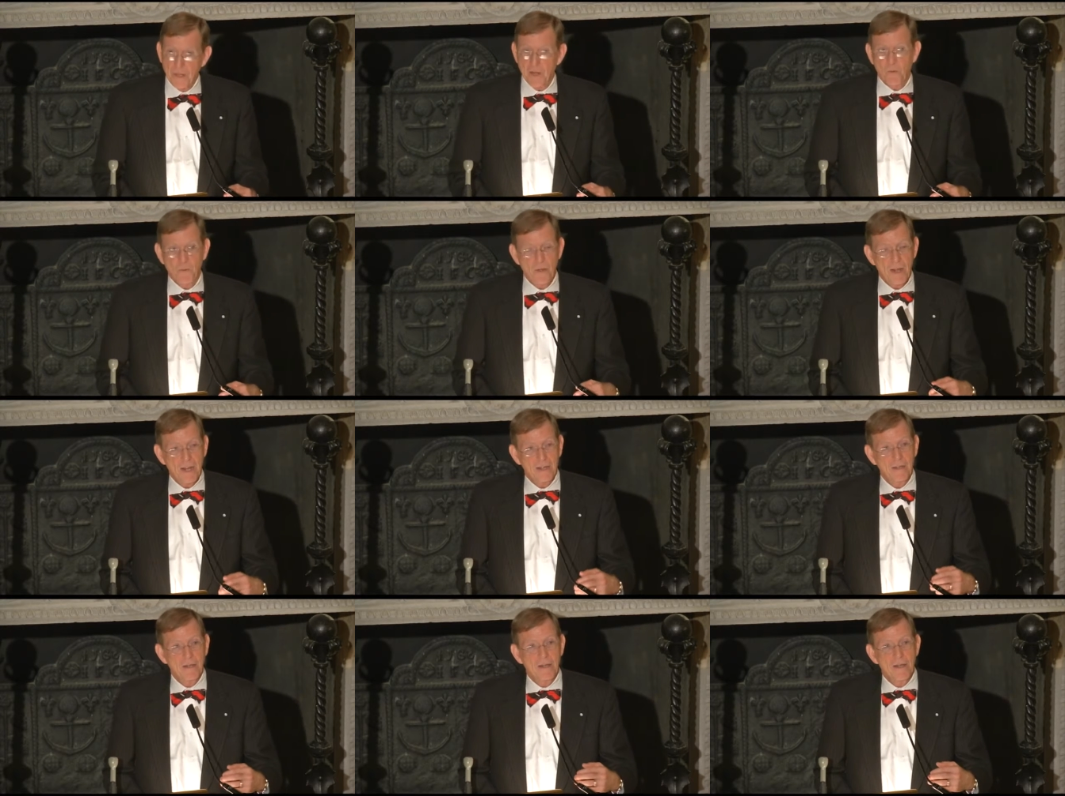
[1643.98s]
In
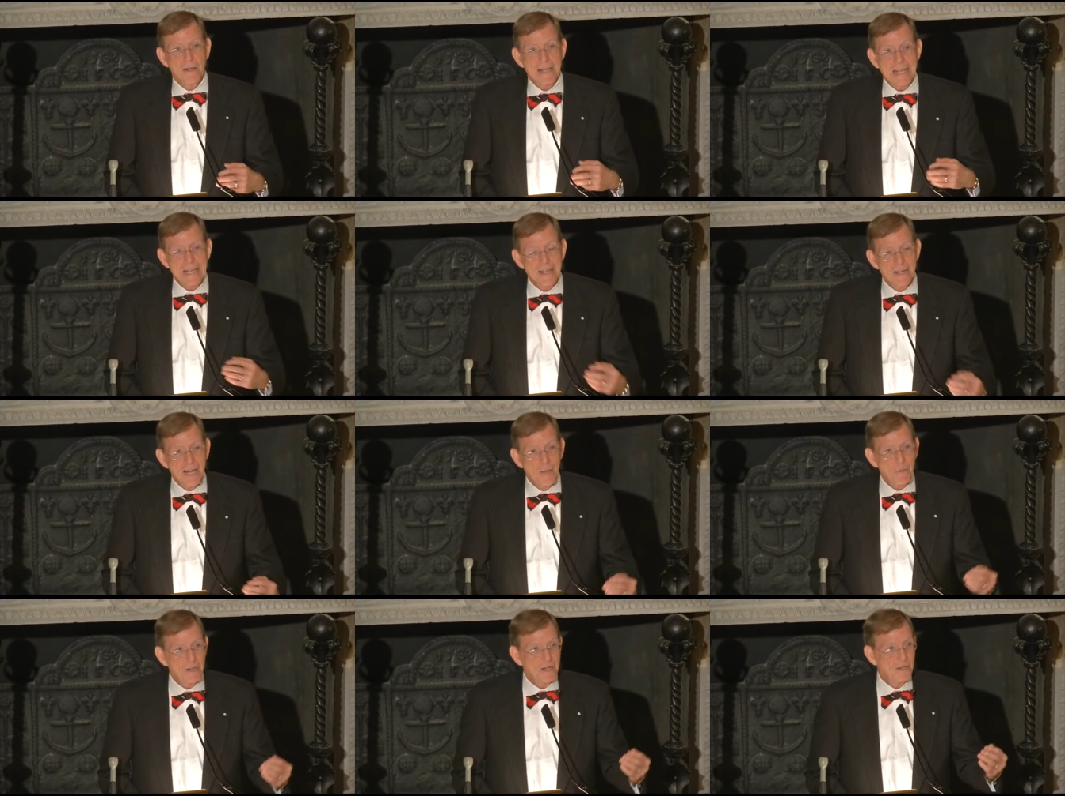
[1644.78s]
fact,
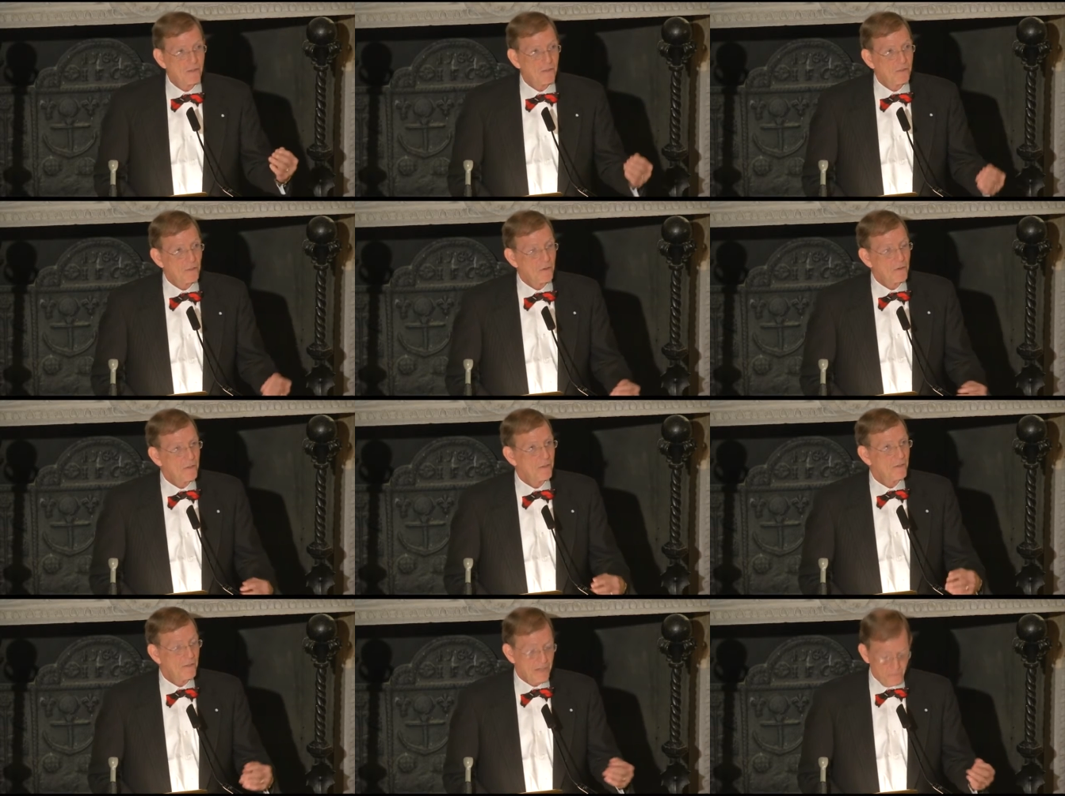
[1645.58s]
economic
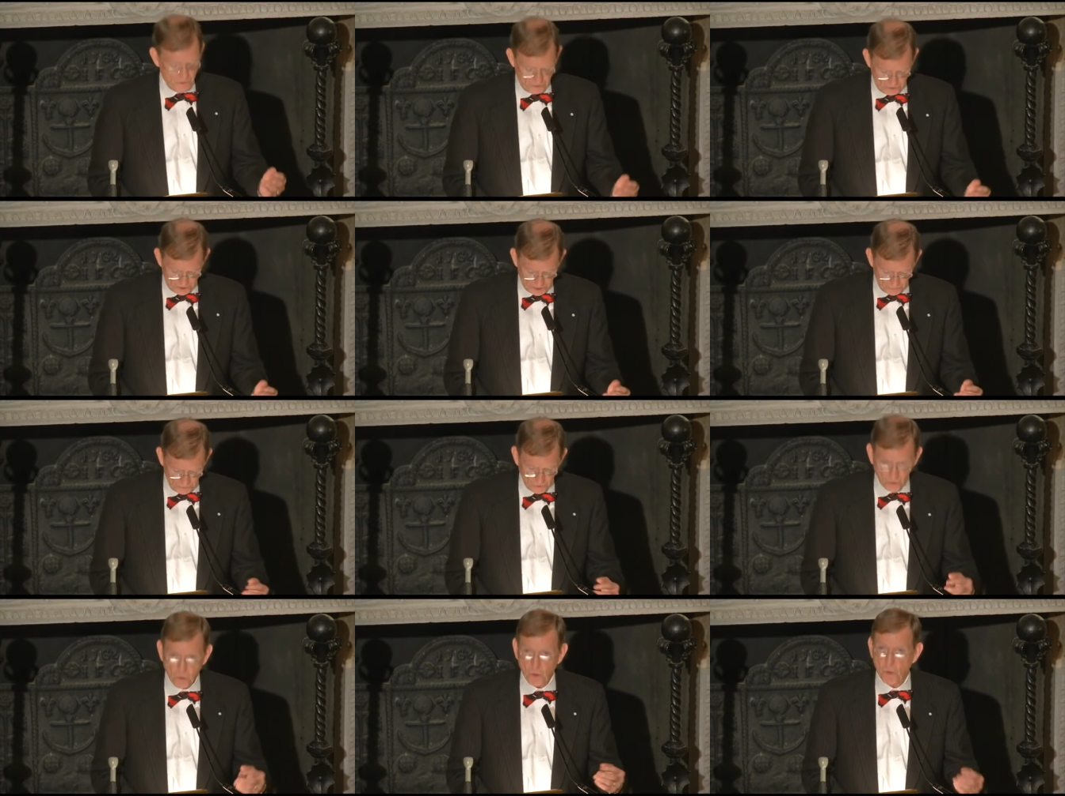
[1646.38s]
historians have
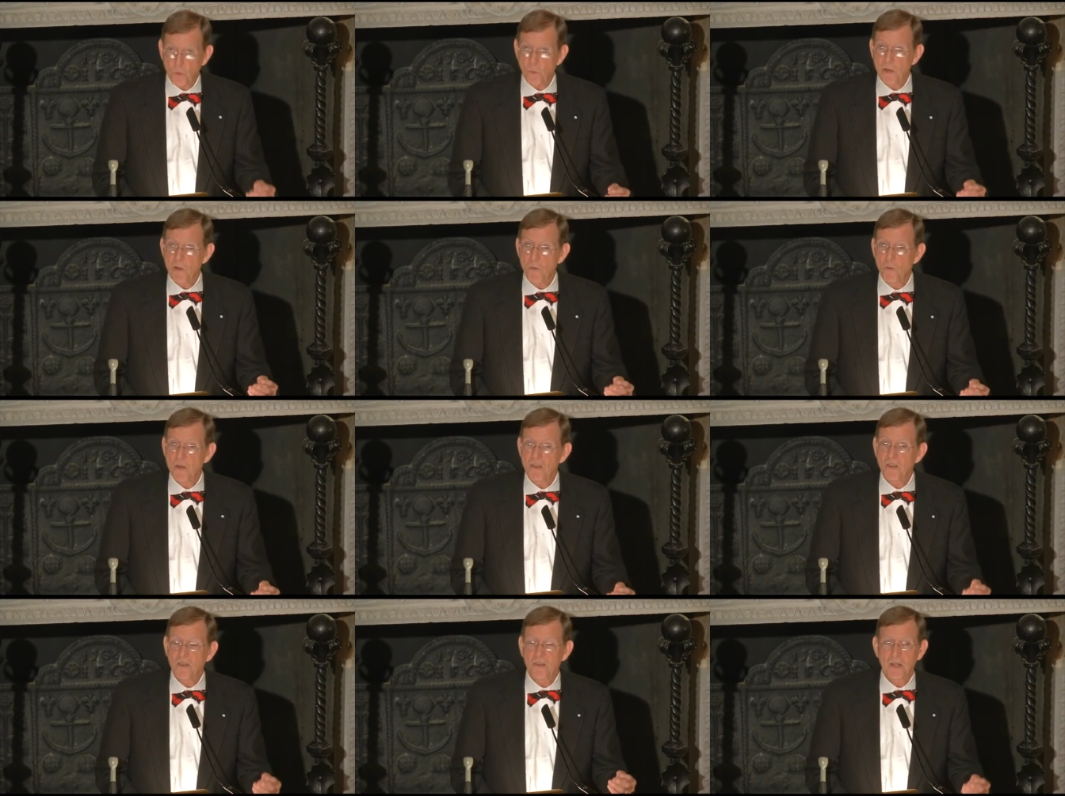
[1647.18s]
determined that the three
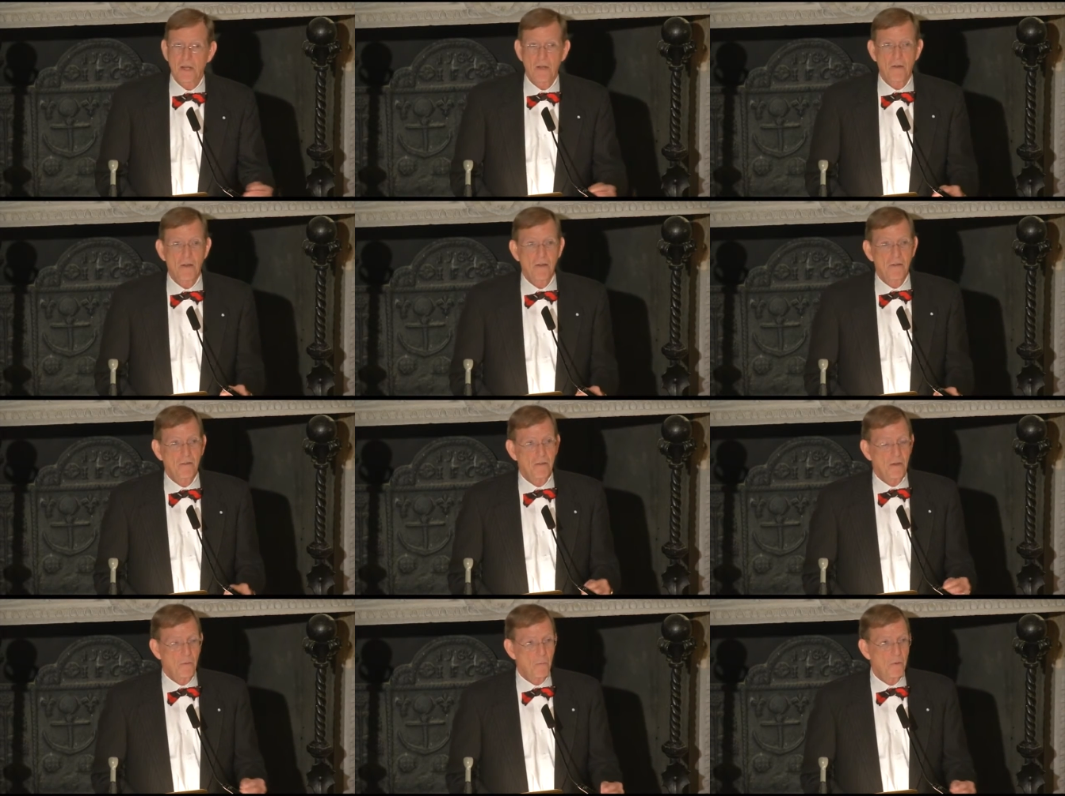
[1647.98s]
richest areas
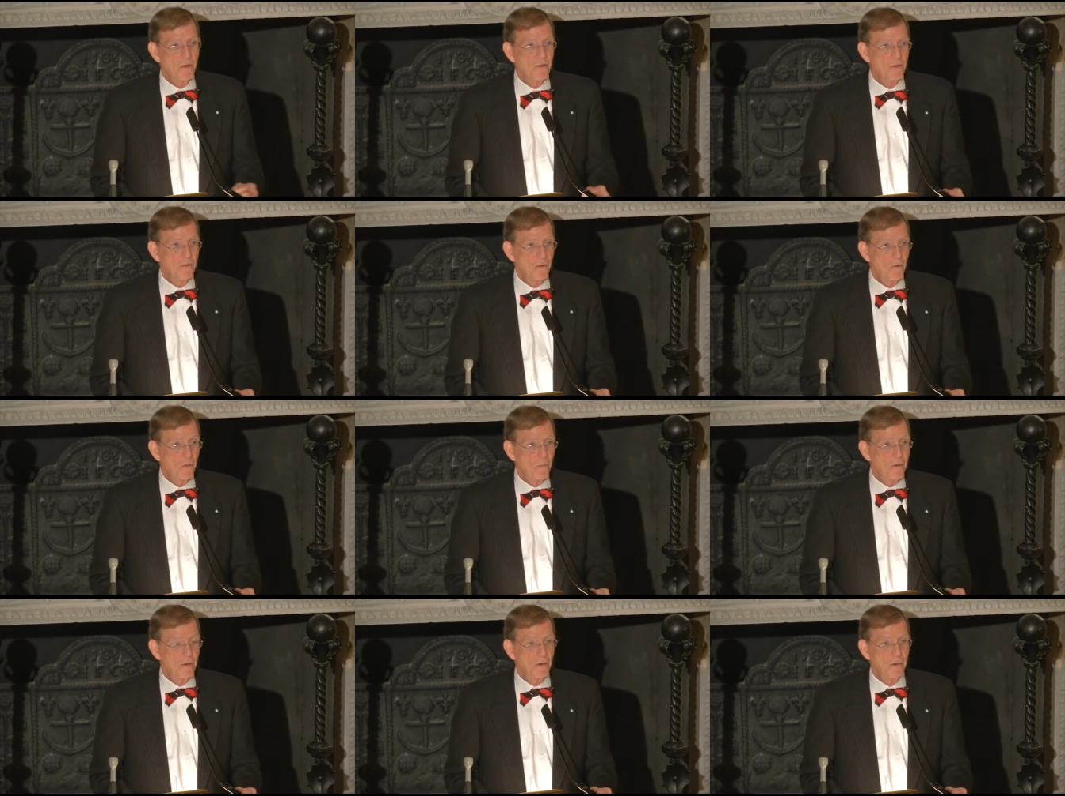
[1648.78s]
of British North
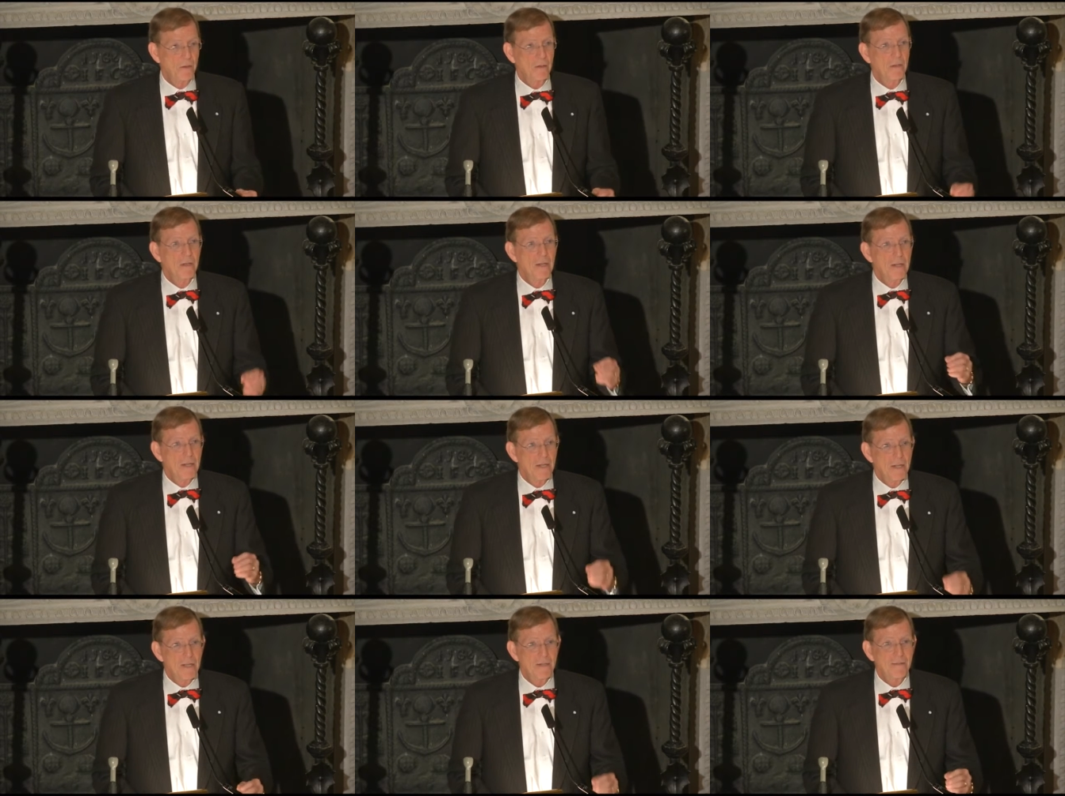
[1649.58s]
America in